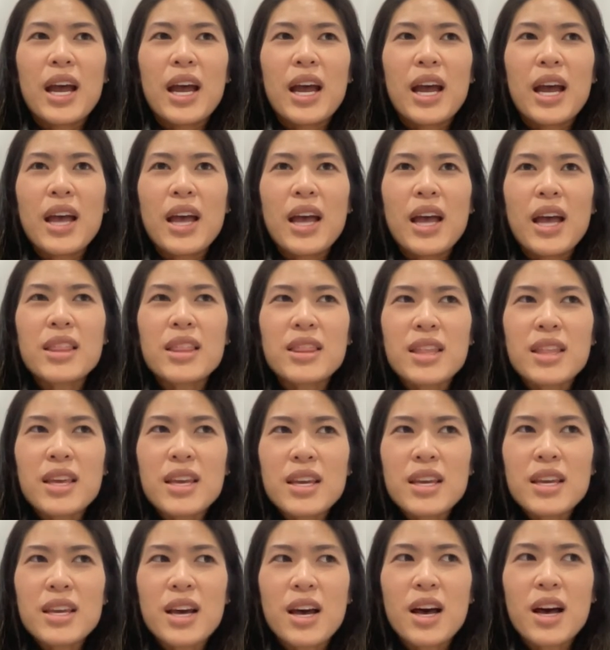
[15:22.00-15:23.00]
I
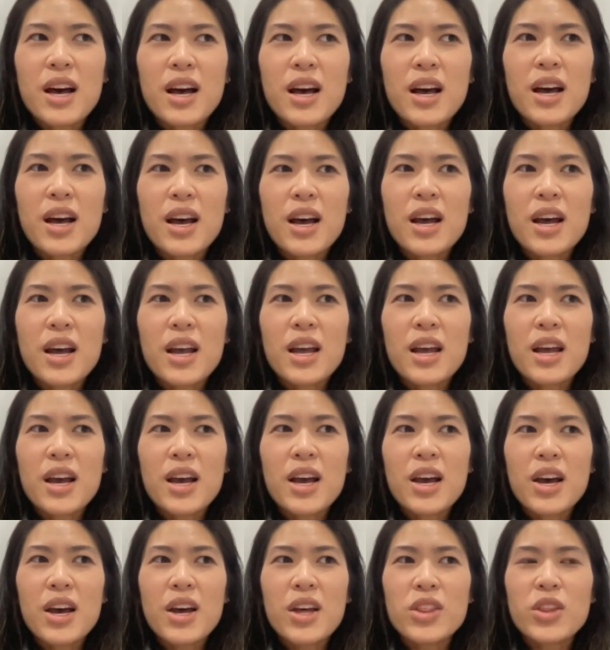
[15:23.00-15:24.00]
think
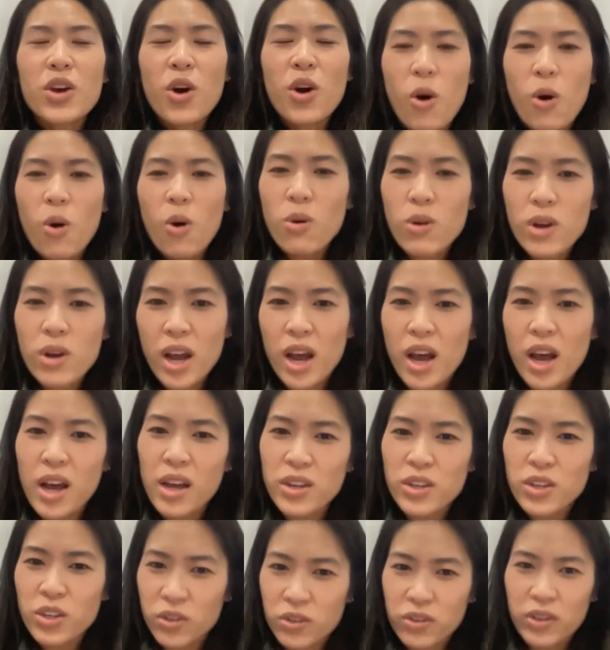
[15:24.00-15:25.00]
the whole
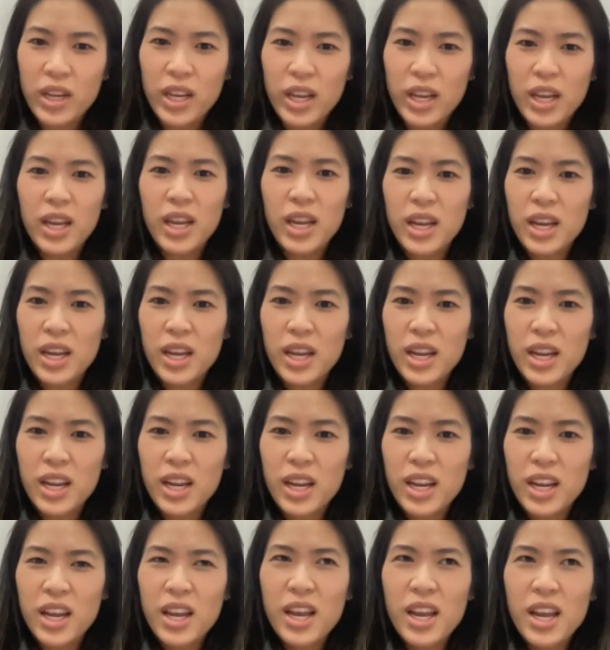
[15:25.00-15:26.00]
country
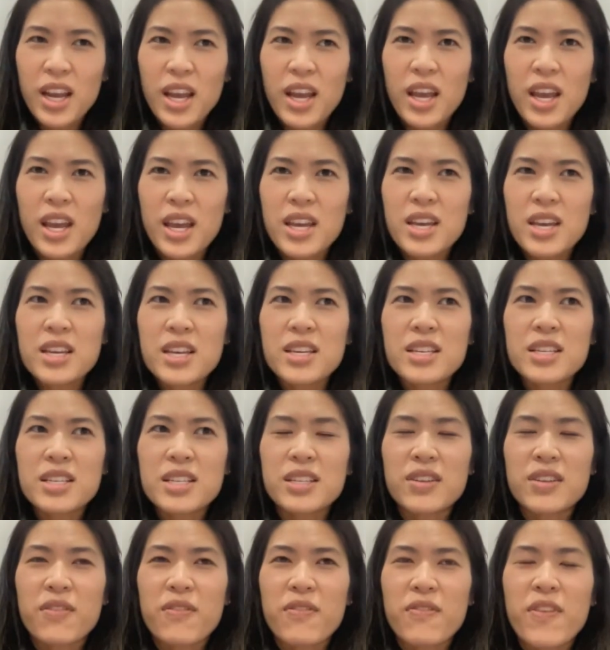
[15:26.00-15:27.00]
is
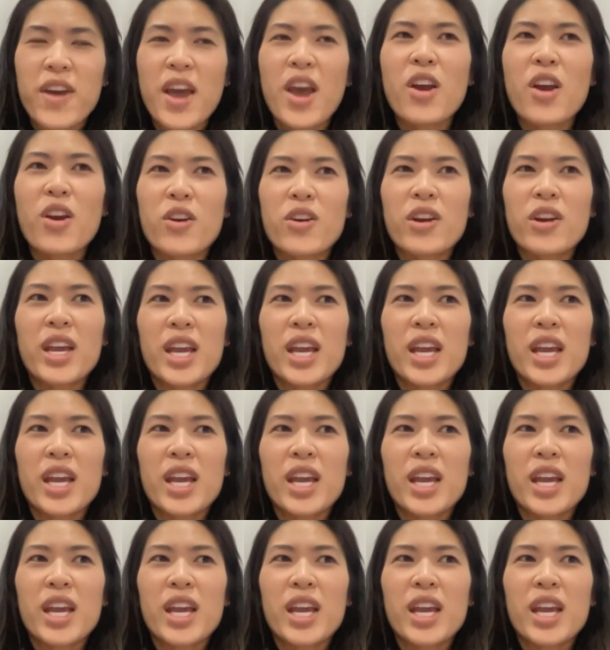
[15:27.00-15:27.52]
they're